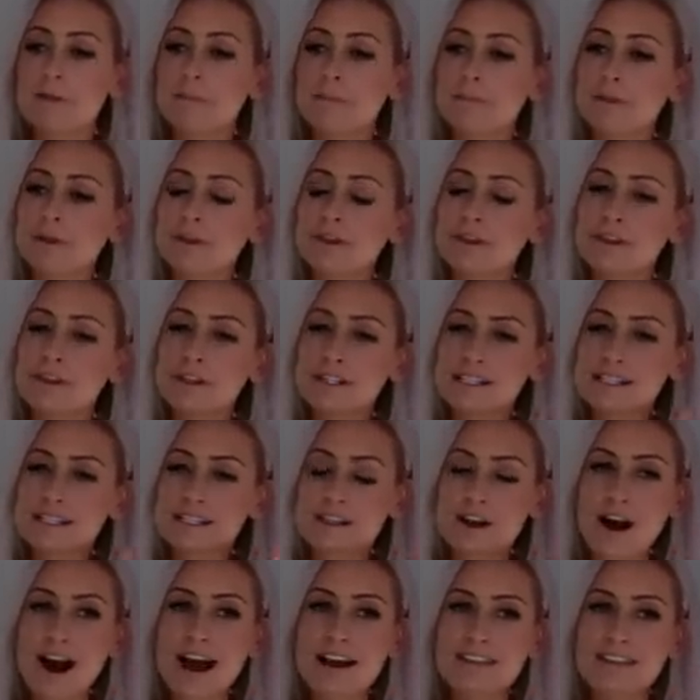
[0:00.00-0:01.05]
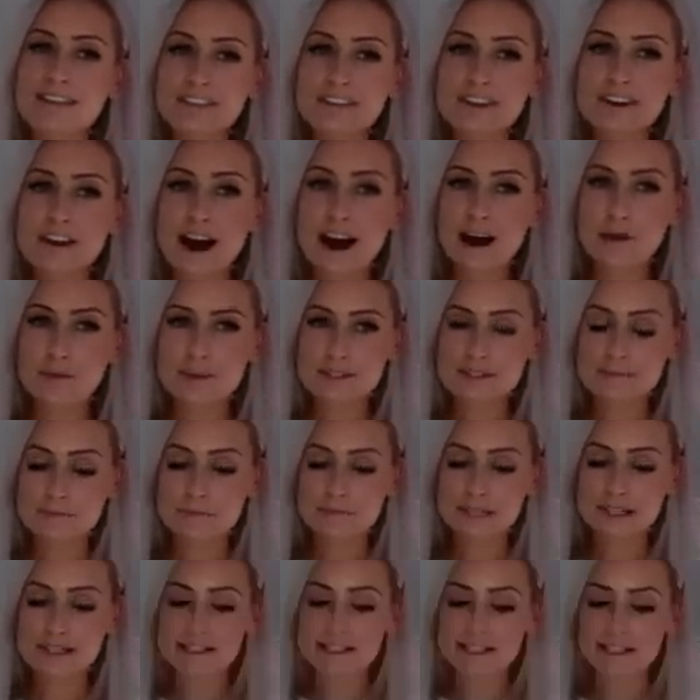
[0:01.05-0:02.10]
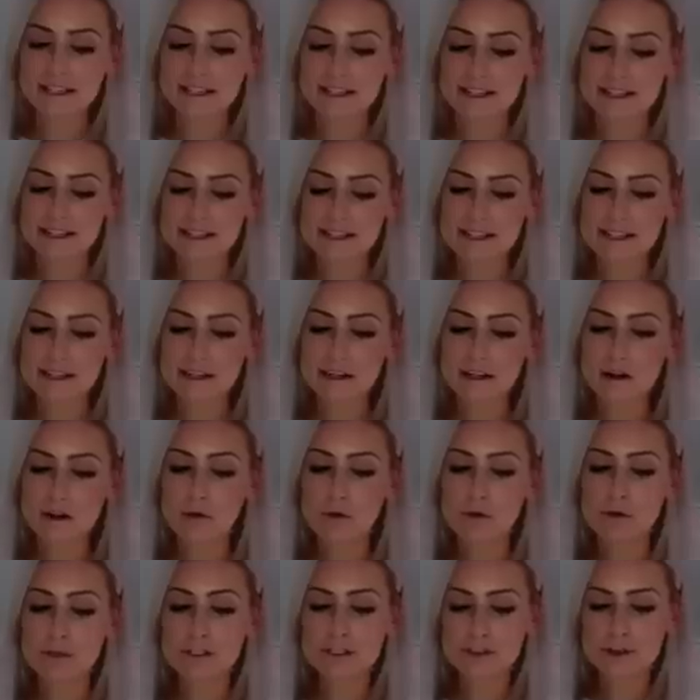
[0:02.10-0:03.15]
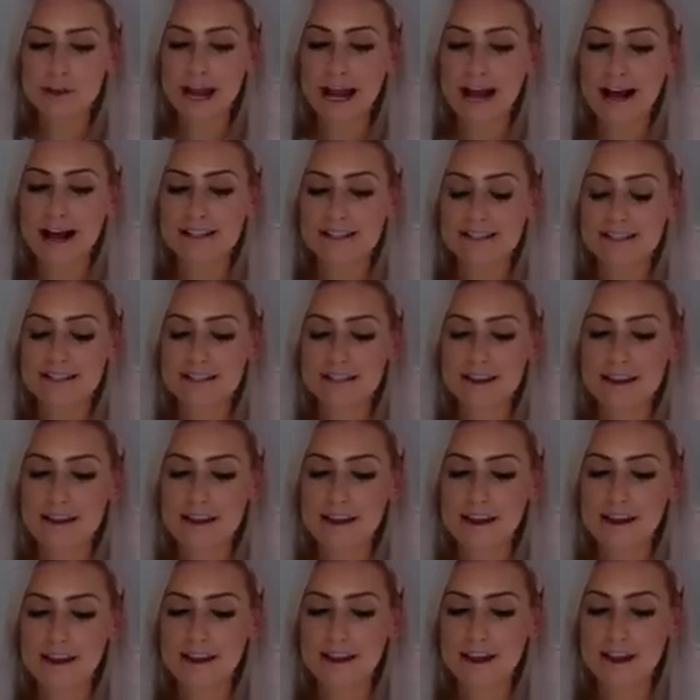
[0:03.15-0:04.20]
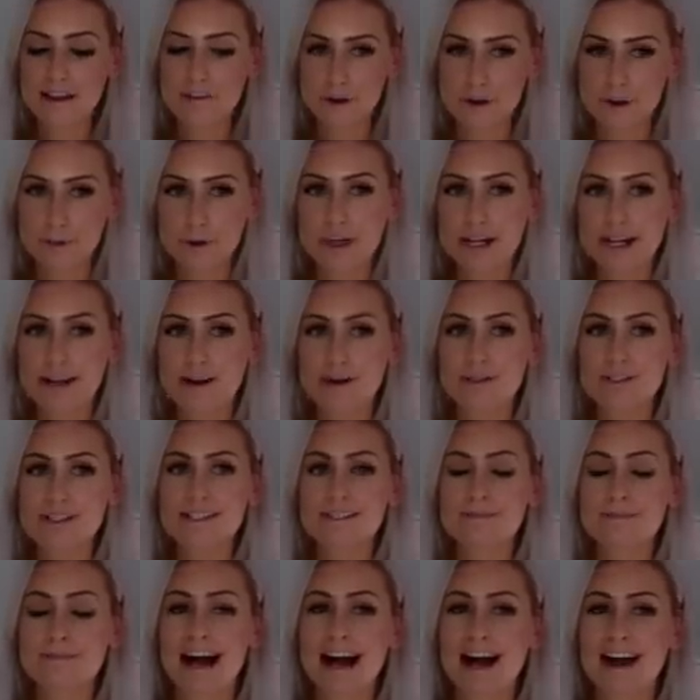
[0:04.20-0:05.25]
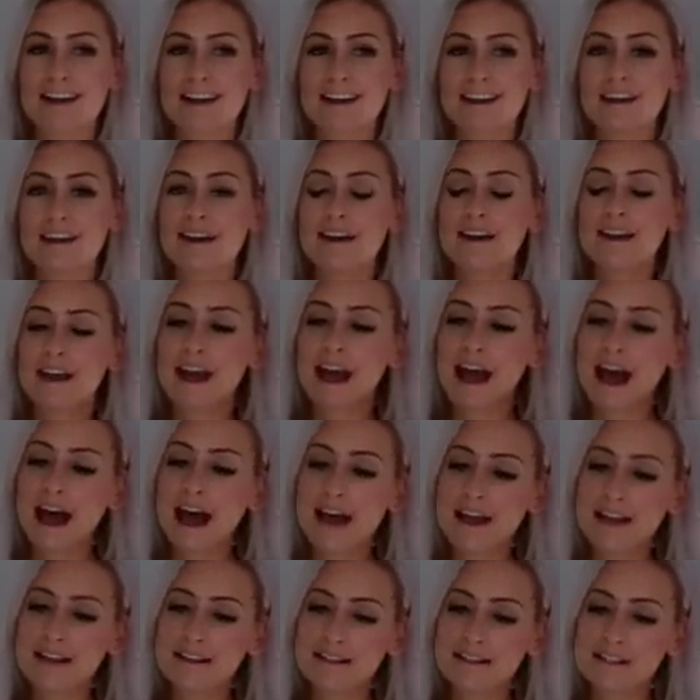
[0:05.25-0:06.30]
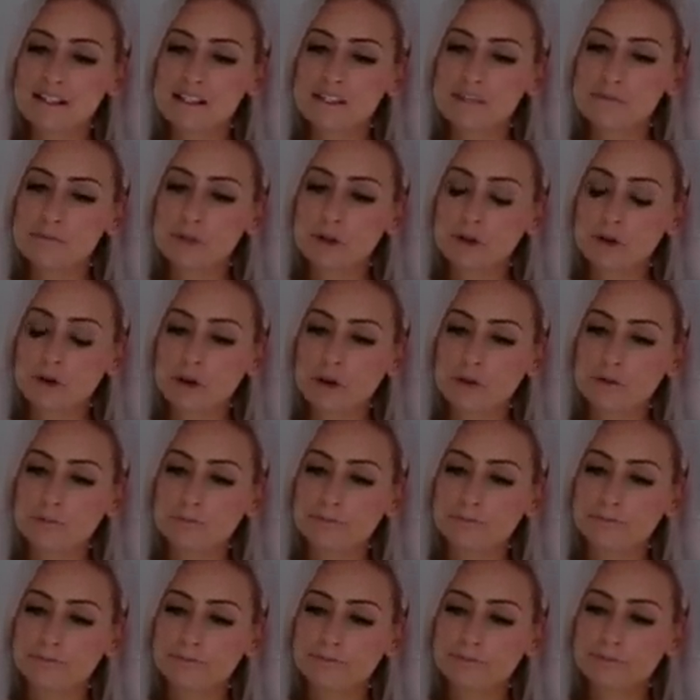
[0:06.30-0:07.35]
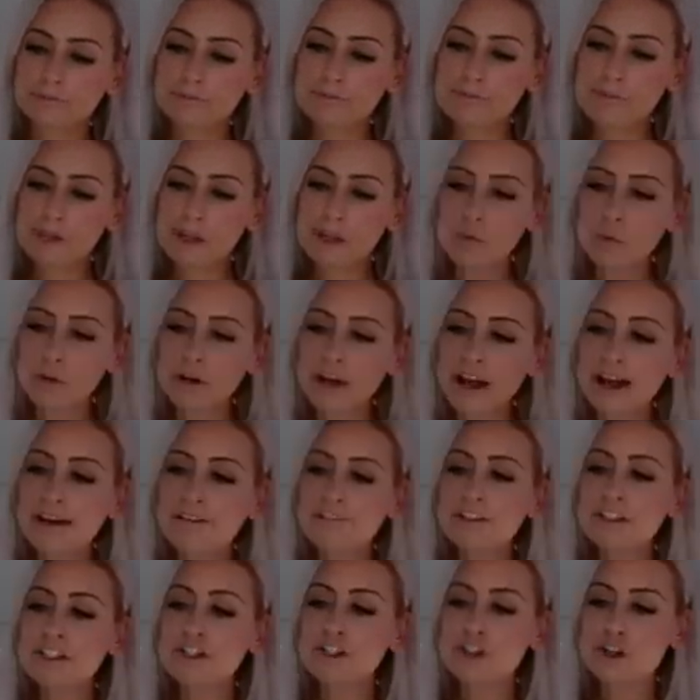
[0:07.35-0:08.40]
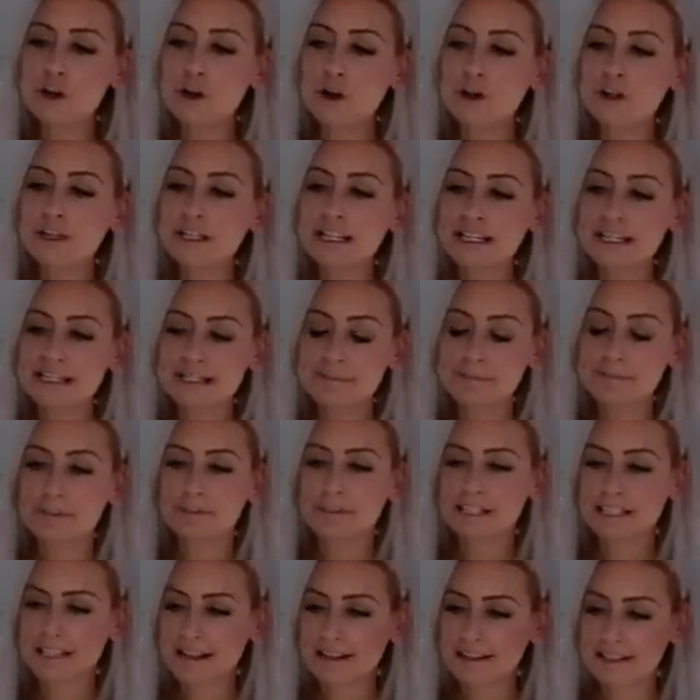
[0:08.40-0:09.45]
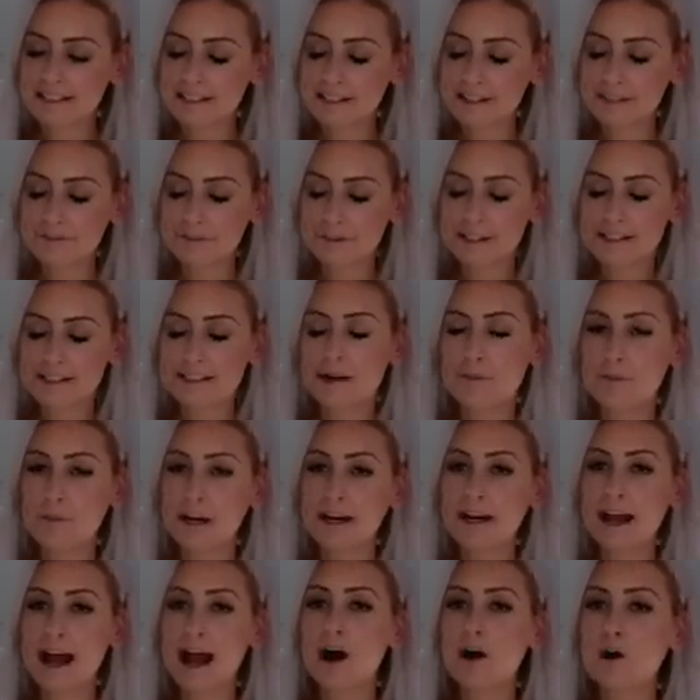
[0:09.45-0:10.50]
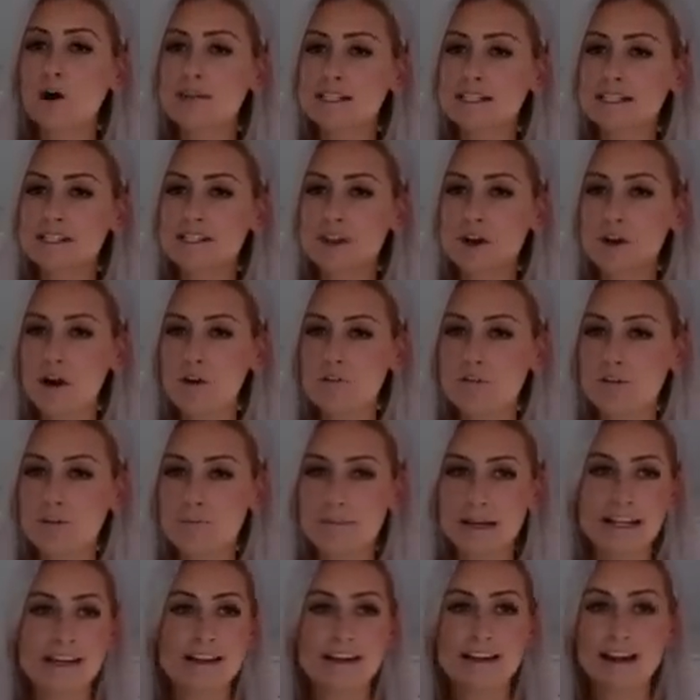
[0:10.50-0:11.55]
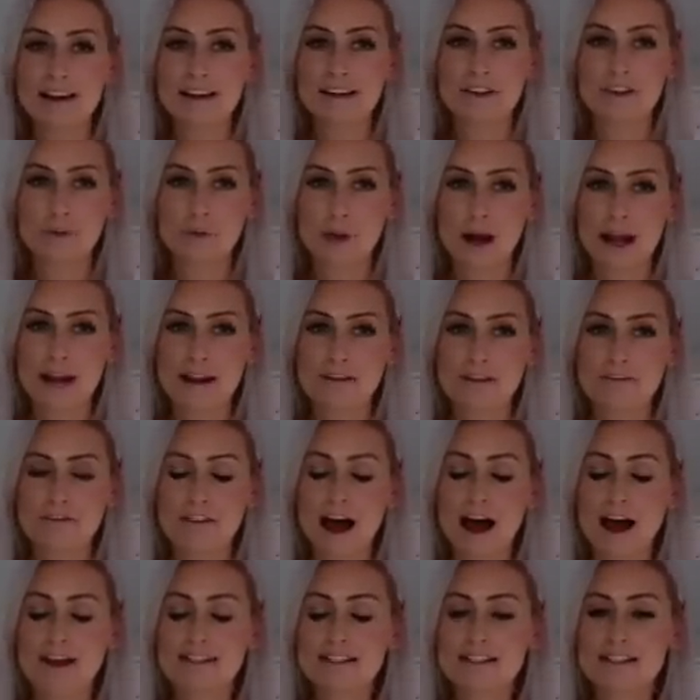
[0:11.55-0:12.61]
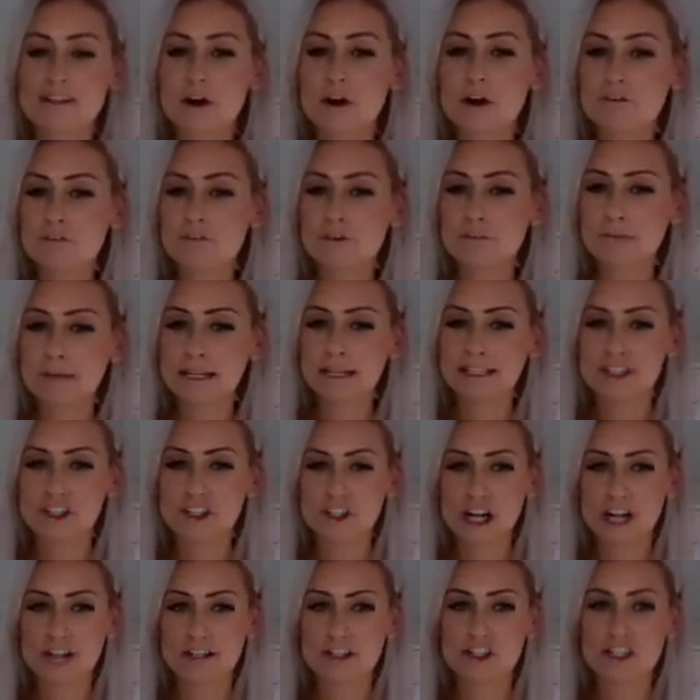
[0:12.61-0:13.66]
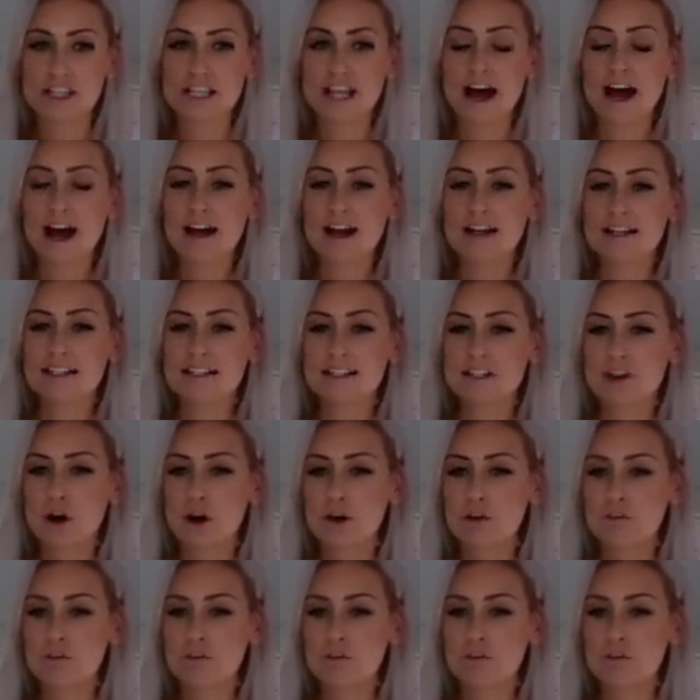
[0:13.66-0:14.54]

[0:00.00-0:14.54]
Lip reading: But the side that I was missing is that it also has everybody else's back. And, you know, whatever journey is presented for someone else, it's not for me to get in the way of that. It's not for me to judge that. It's not